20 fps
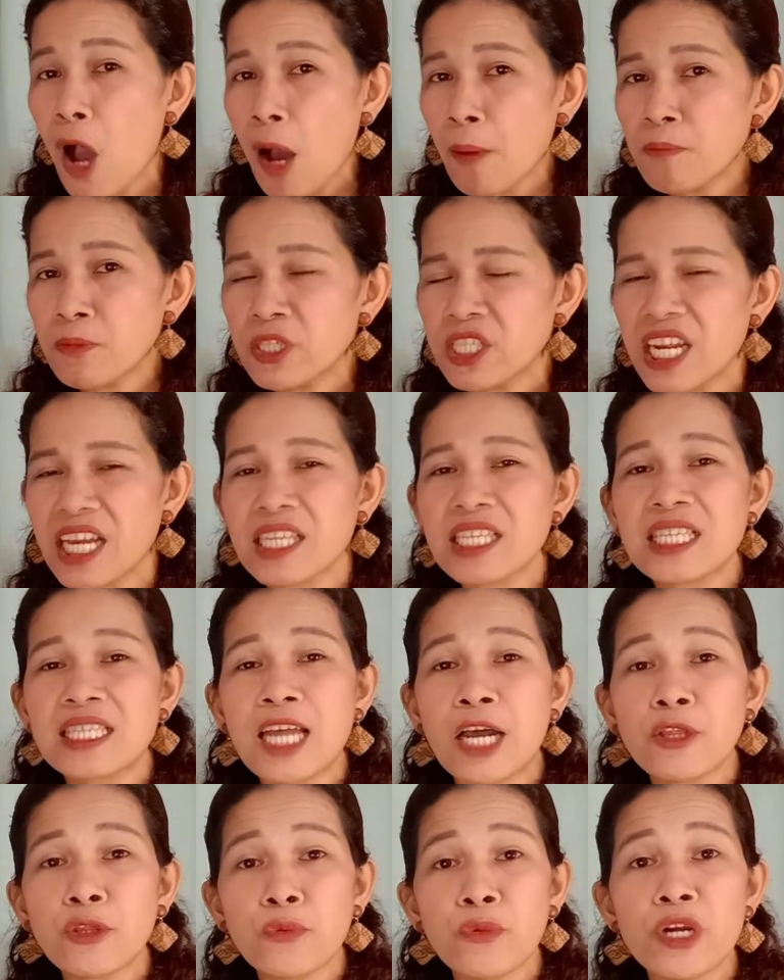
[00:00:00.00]
objects
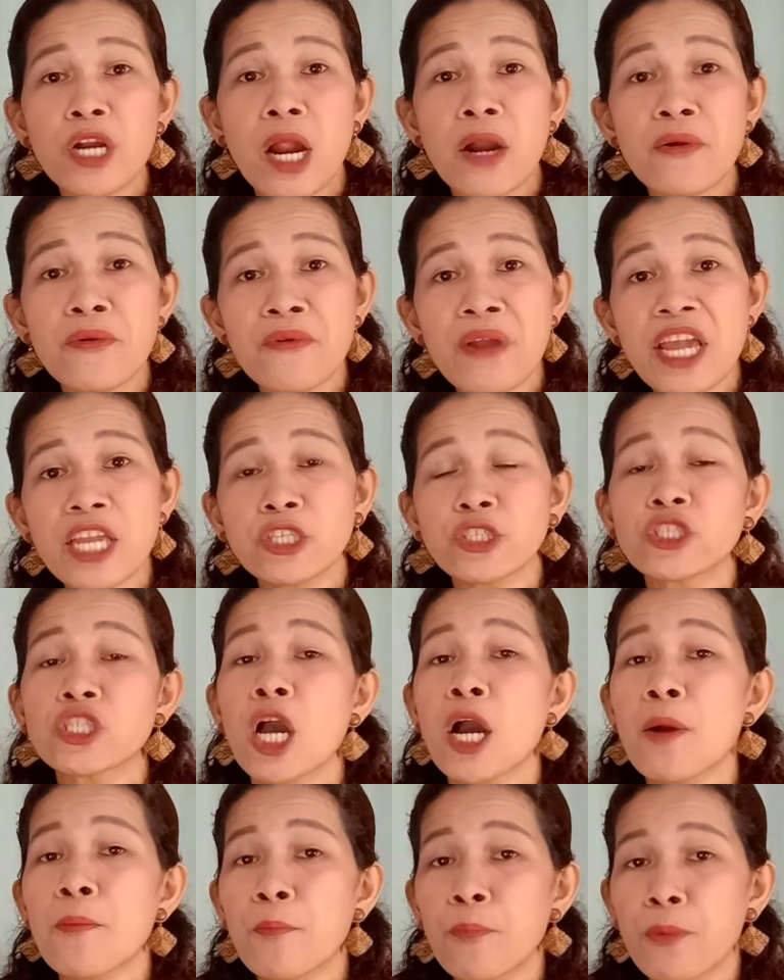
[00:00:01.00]
that were
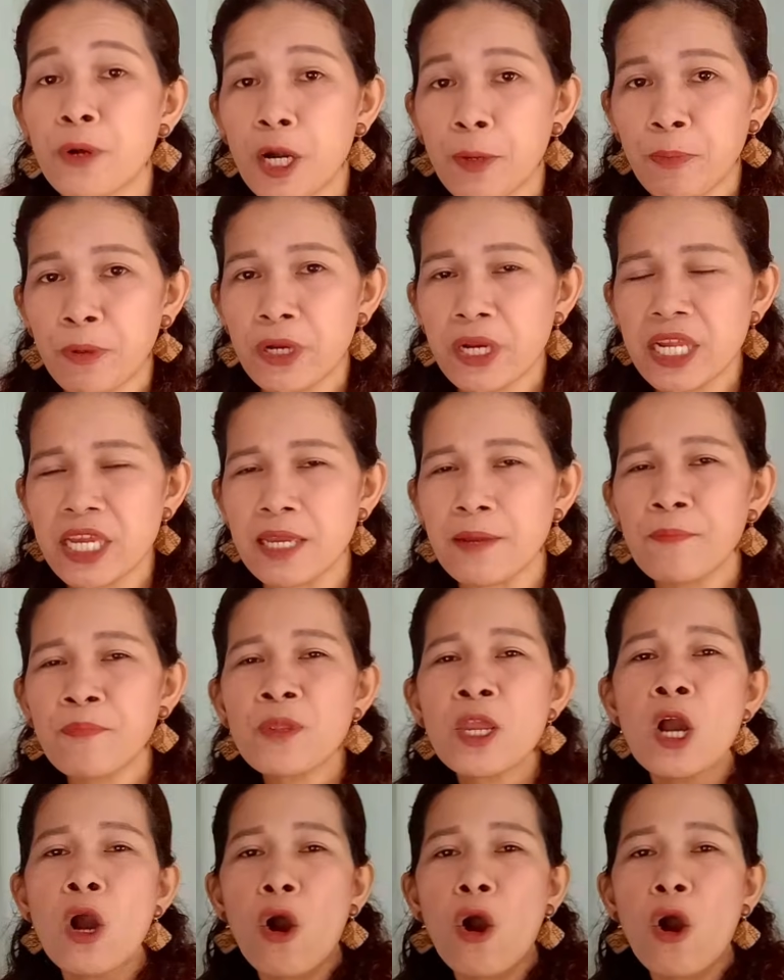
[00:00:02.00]
arranged properly.